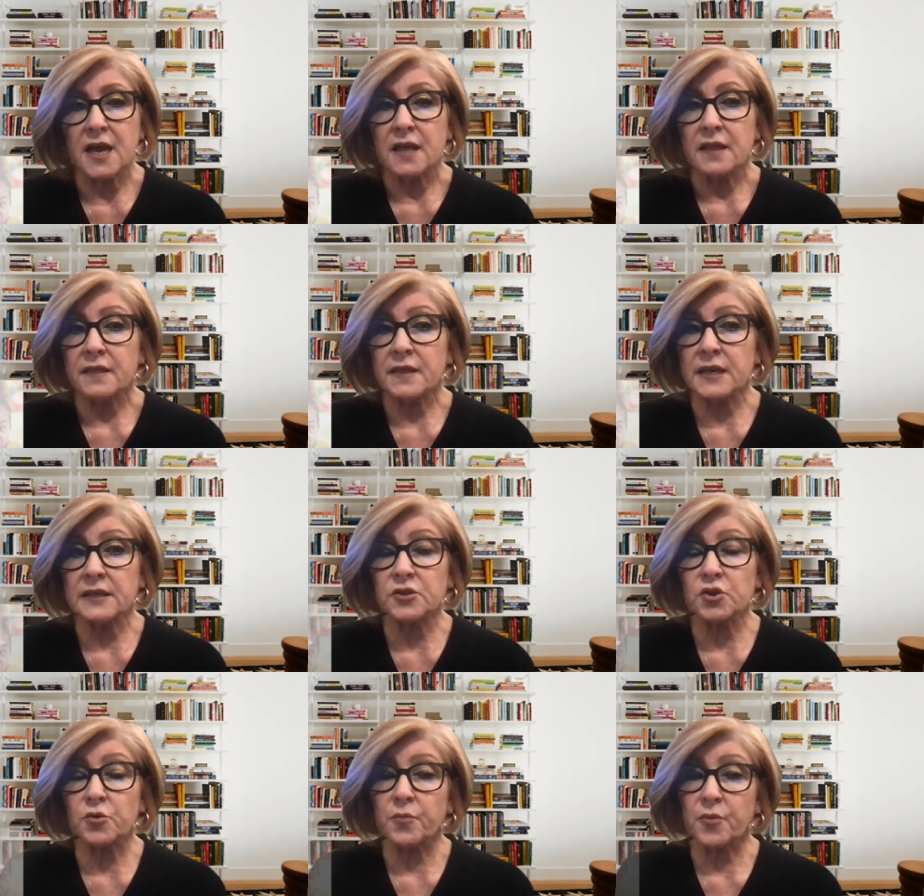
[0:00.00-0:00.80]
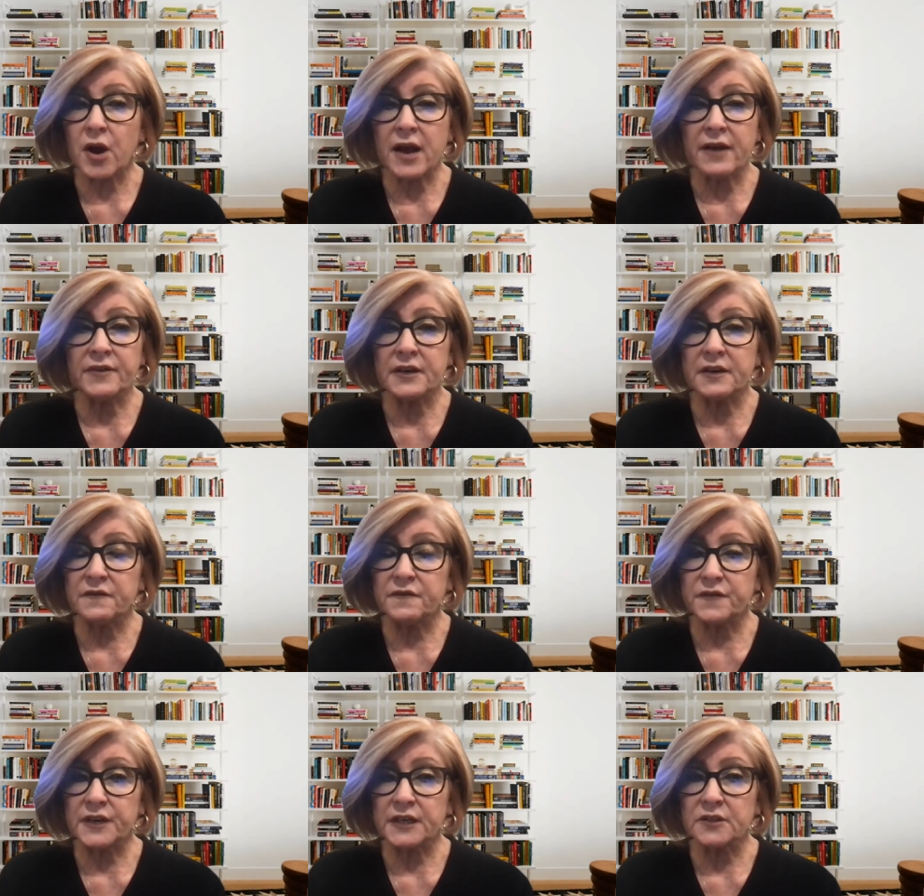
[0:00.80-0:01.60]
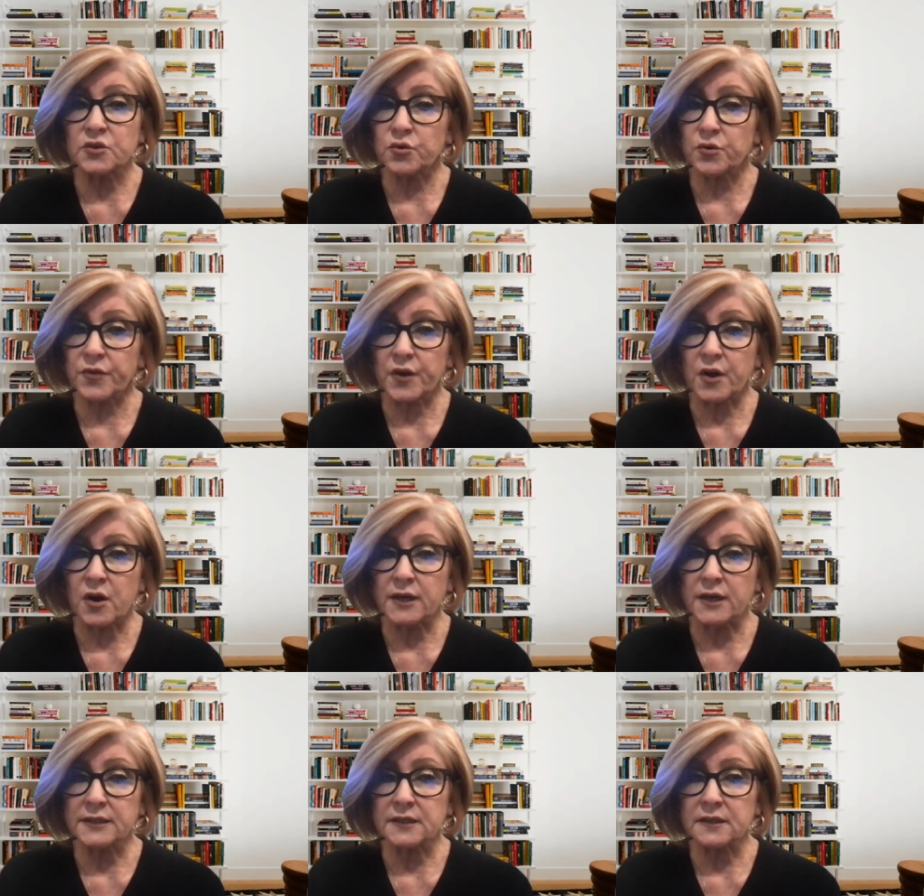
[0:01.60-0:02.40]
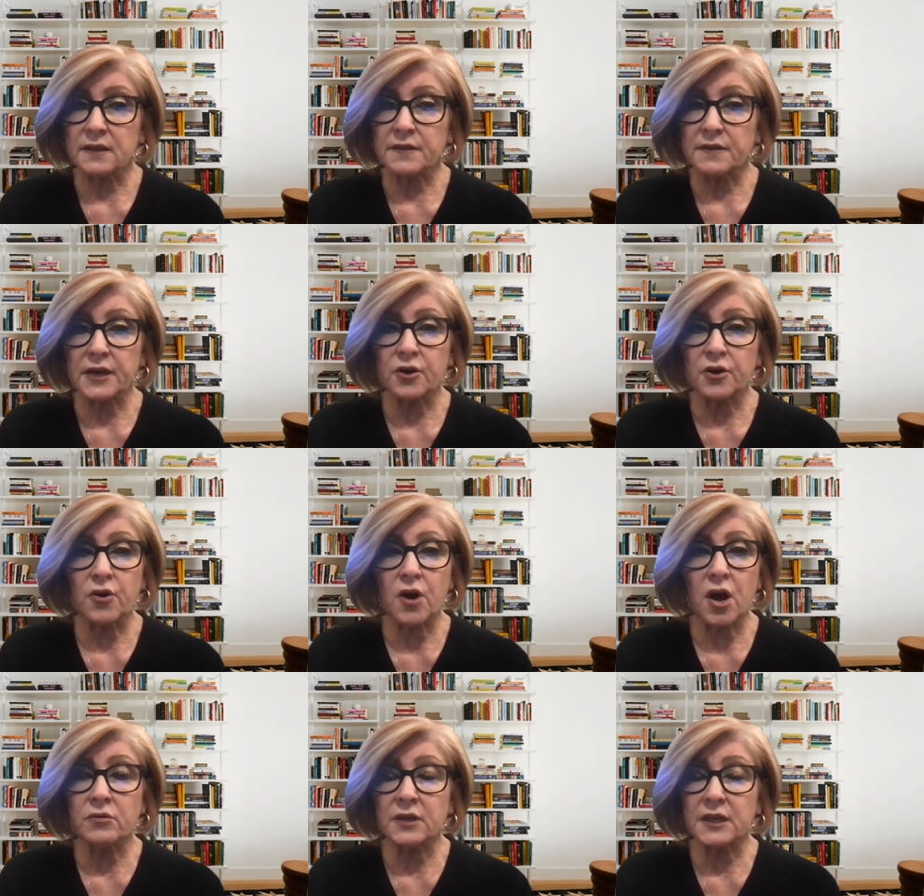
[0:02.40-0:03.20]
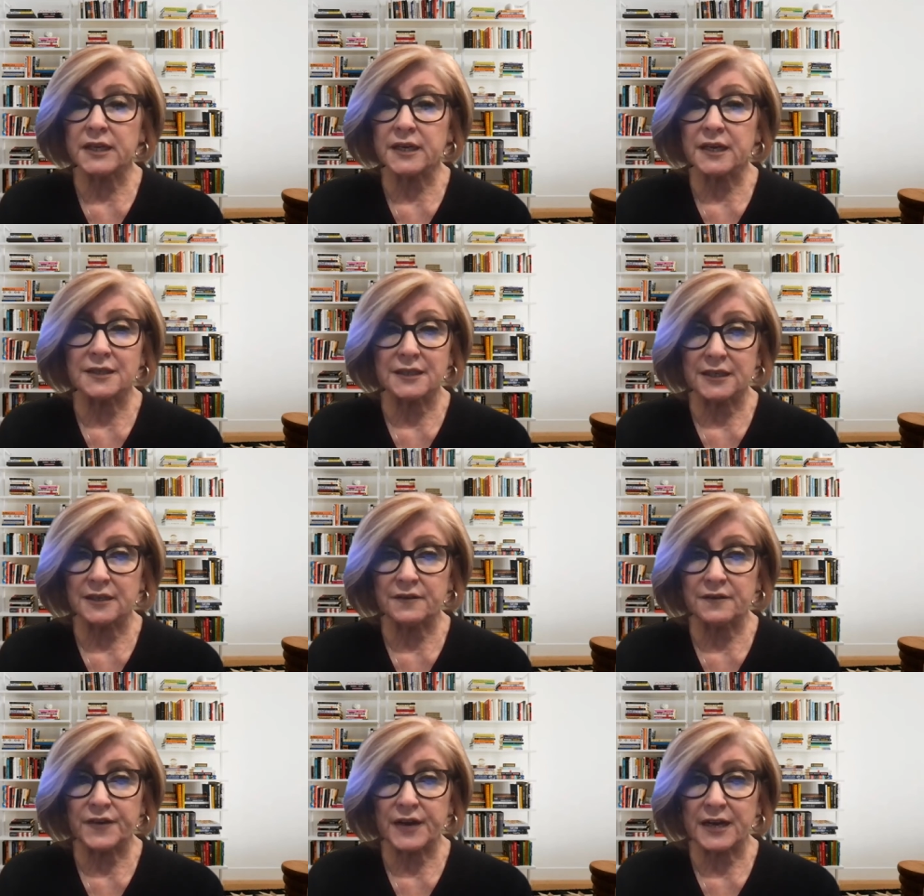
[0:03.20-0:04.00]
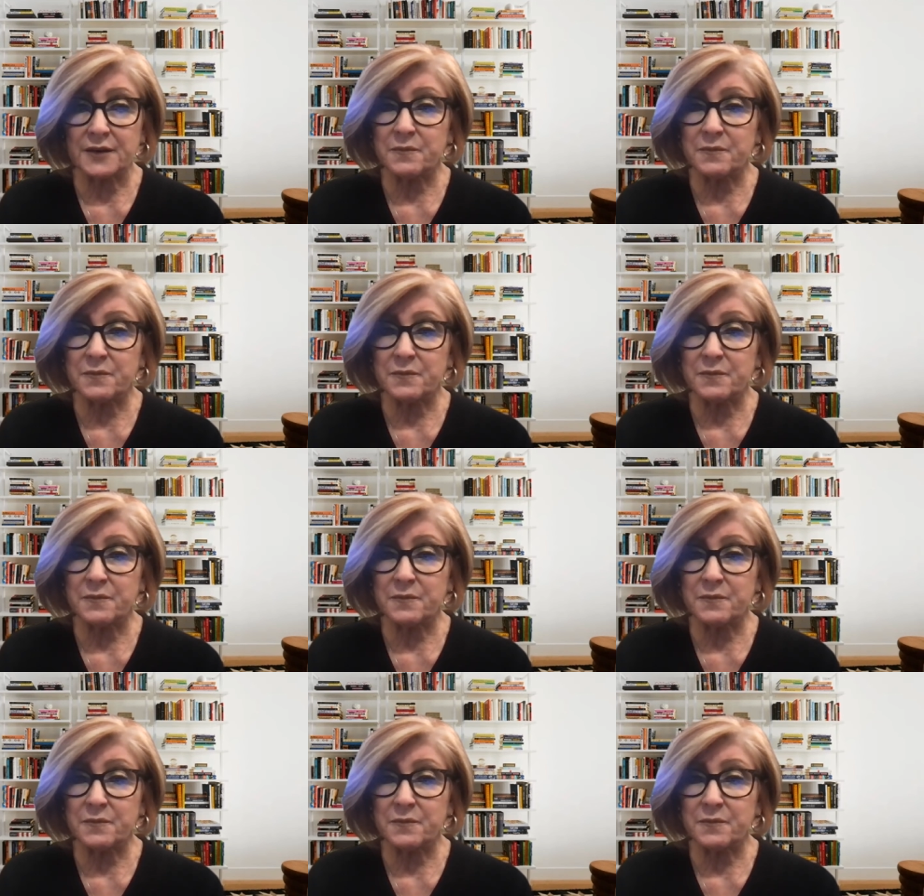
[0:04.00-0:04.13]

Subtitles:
These are private events or thoughts that are only identified